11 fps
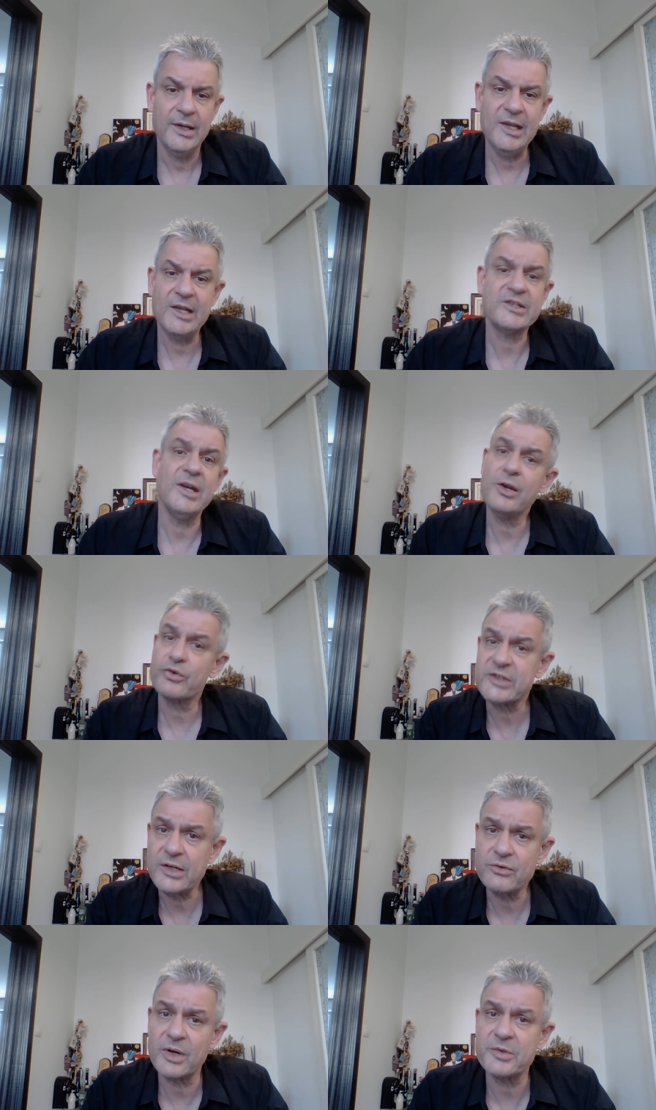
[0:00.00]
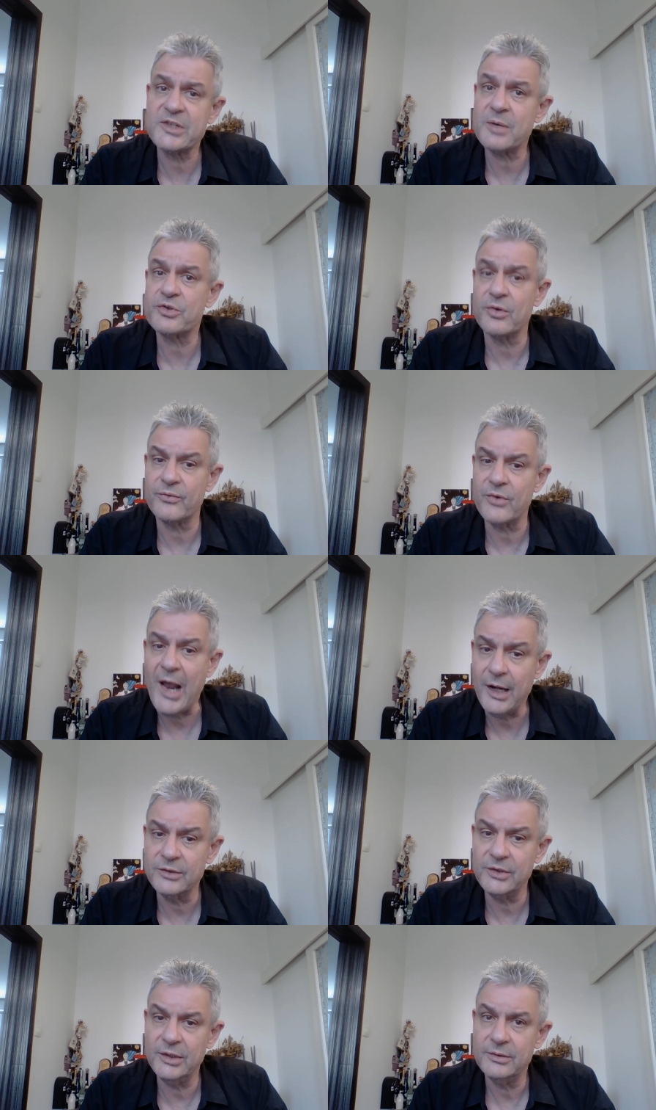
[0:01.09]
He has an egocentric perception of
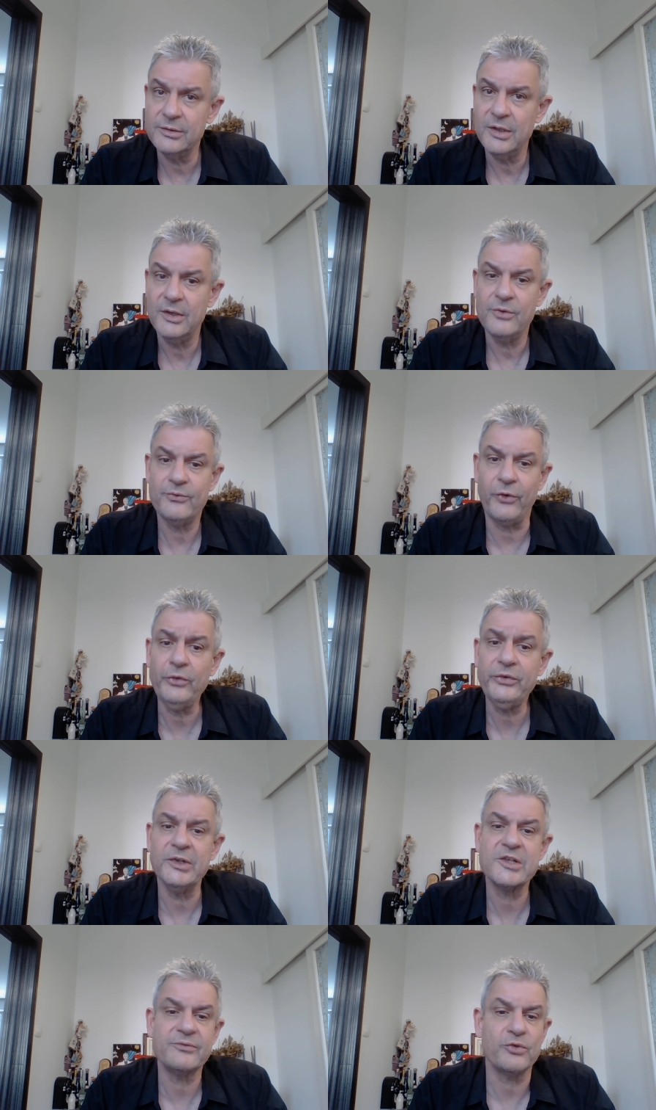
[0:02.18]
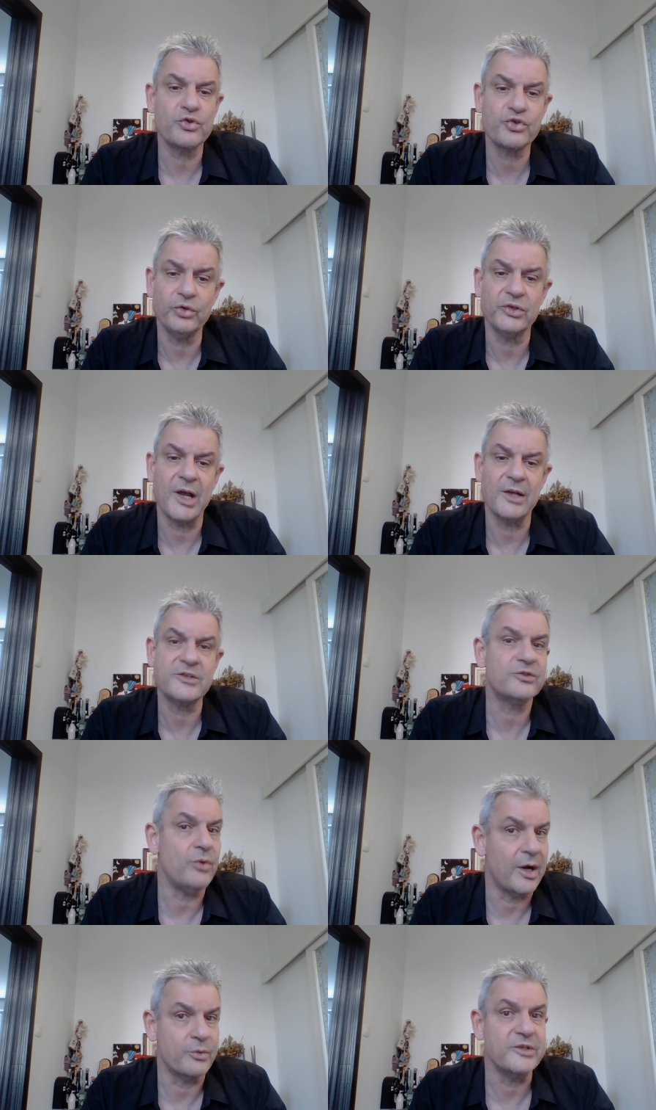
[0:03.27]
reality, fondness for shortcuts
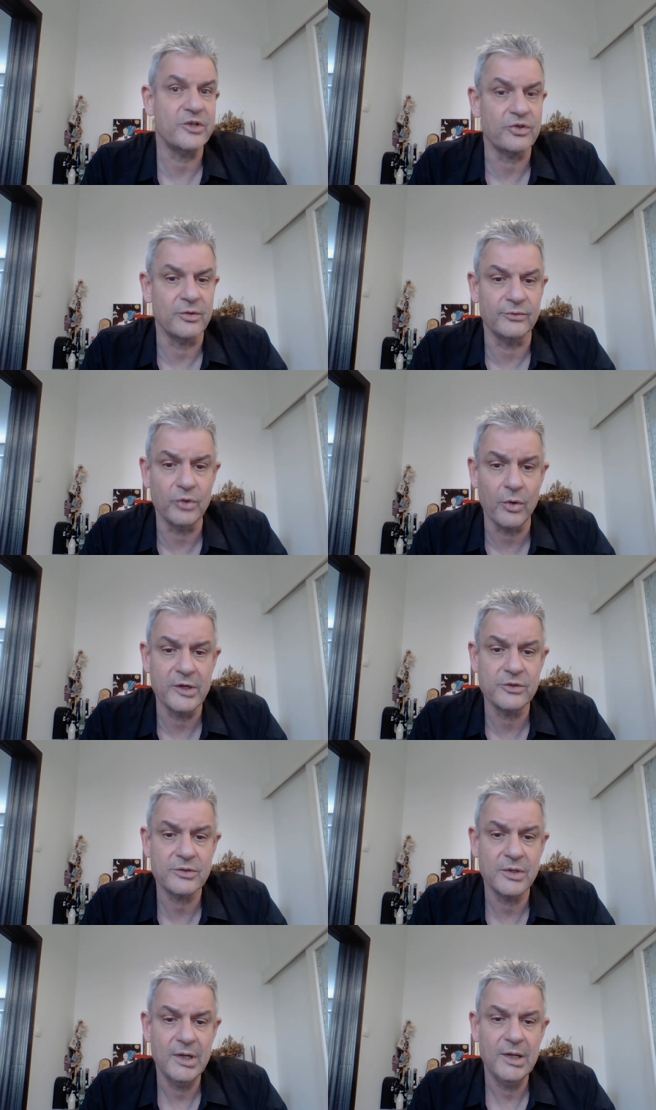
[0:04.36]
to acquisition of knowledge,